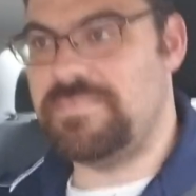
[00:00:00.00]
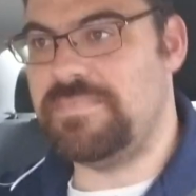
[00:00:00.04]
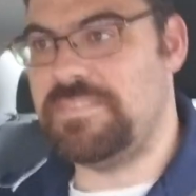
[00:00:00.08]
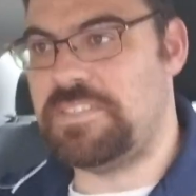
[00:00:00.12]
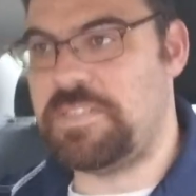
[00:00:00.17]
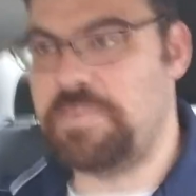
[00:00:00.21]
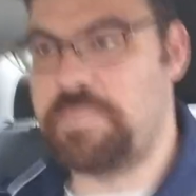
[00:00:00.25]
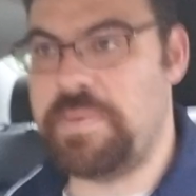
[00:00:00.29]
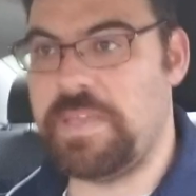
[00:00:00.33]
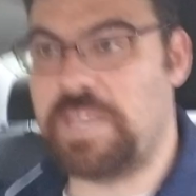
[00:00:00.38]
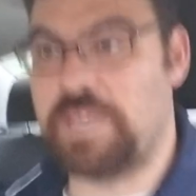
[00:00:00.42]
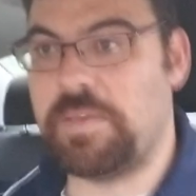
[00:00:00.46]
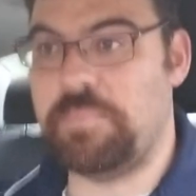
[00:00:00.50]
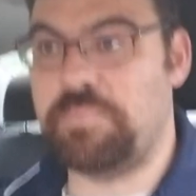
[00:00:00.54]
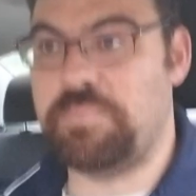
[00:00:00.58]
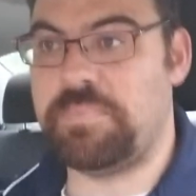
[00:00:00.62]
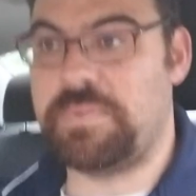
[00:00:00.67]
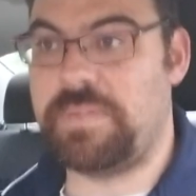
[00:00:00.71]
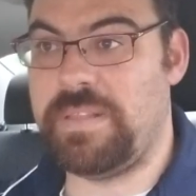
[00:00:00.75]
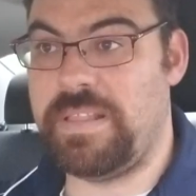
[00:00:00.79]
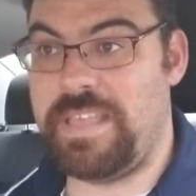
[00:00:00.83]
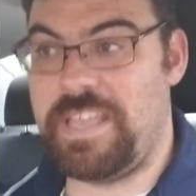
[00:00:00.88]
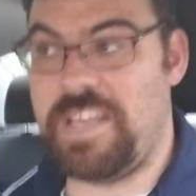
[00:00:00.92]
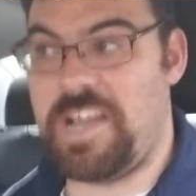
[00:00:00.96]
to be
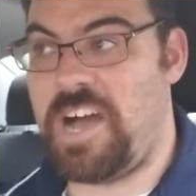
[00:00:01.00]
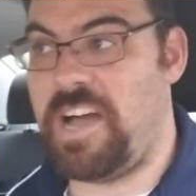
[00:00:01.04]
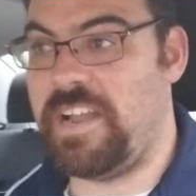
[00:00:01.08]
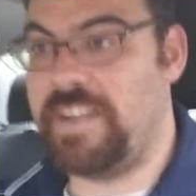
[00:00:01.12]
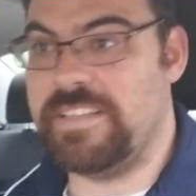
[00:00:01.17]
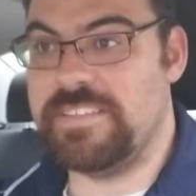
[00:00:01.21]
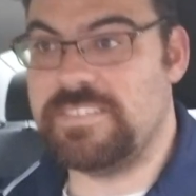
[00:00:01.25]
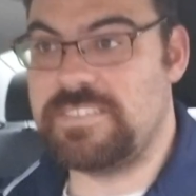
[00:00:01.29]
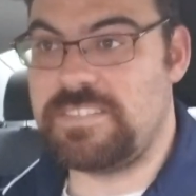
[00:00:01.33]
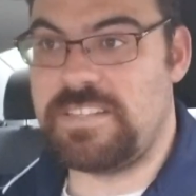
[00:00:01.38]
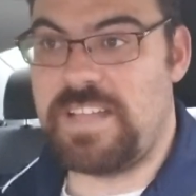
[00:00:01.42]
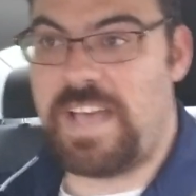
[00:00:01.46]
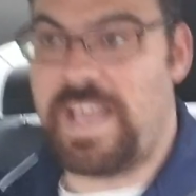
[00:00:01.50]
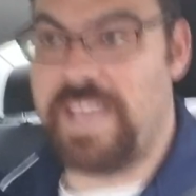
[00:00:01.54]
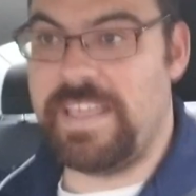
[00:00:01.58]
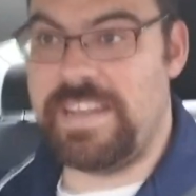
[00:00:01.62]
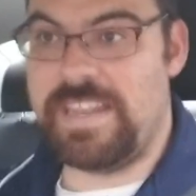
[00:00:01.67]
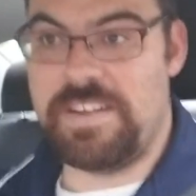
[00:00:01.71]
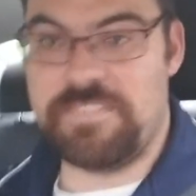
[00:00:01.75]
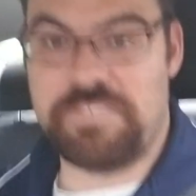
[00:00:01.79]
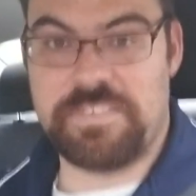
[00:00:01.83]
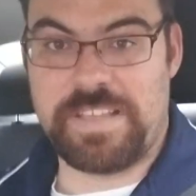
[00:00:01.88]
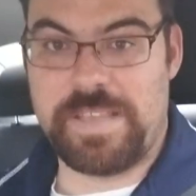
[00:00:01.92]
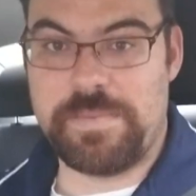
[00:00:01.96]
completely honest, I
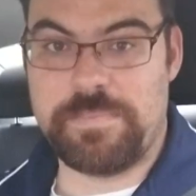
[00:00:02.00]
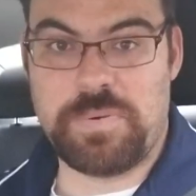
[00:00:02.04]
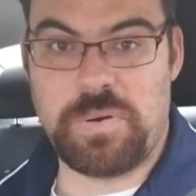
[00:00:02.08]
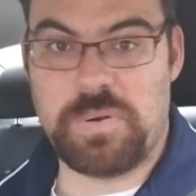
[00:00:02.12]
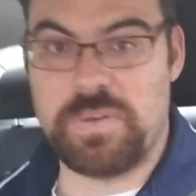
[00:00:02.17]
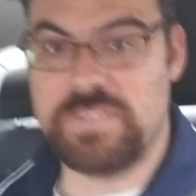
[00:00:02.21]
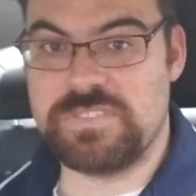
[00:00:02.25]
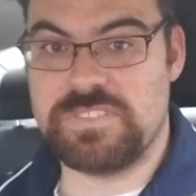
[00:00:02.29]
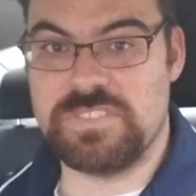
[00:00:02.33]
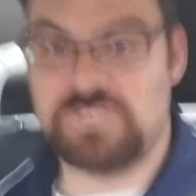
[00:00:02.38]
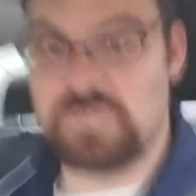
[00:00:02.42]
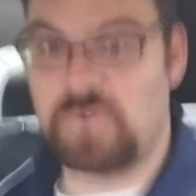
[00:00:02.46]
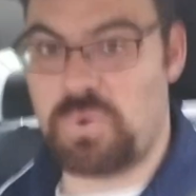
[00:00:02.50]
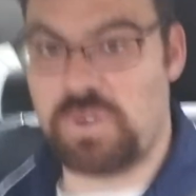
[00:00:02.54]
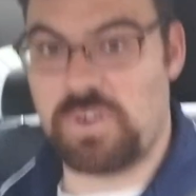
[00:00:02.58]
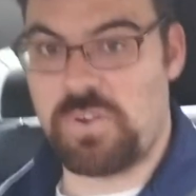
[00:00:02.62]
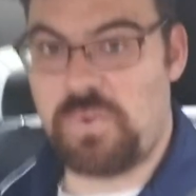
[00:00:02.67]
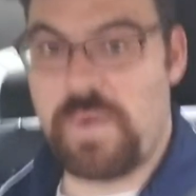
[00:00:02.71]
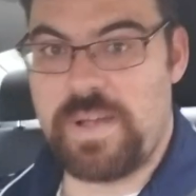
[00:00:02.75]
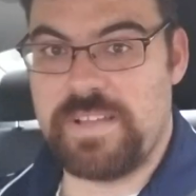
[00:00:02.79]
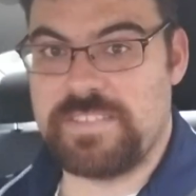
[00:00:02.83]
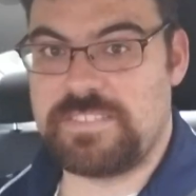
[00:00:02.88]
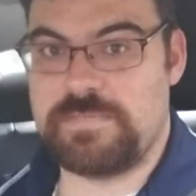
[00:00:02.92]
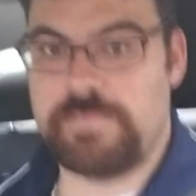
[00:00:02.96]
never get bonuses or
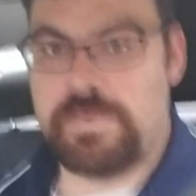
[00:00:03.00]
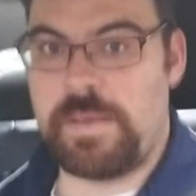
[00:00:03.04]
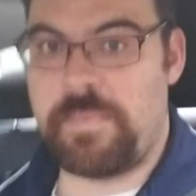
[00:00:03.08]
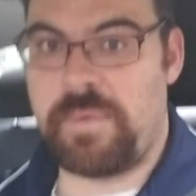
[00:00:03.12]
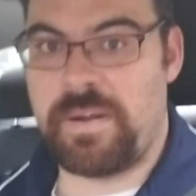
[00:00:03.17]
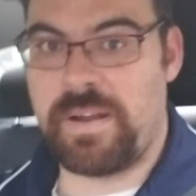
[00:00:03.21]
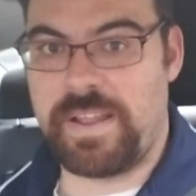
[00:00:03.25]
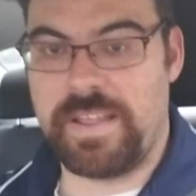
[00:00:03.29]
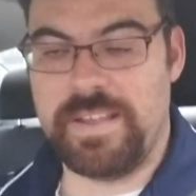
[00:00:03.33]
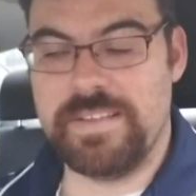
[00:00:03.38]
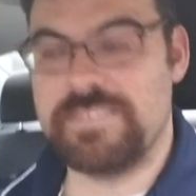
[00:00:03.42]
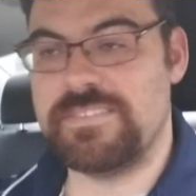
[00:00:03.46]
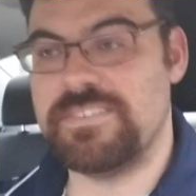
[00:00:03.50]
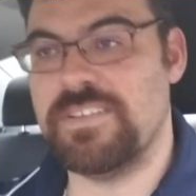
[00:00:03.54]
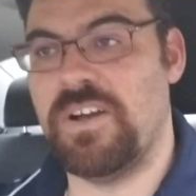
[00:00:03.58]
requests in my market.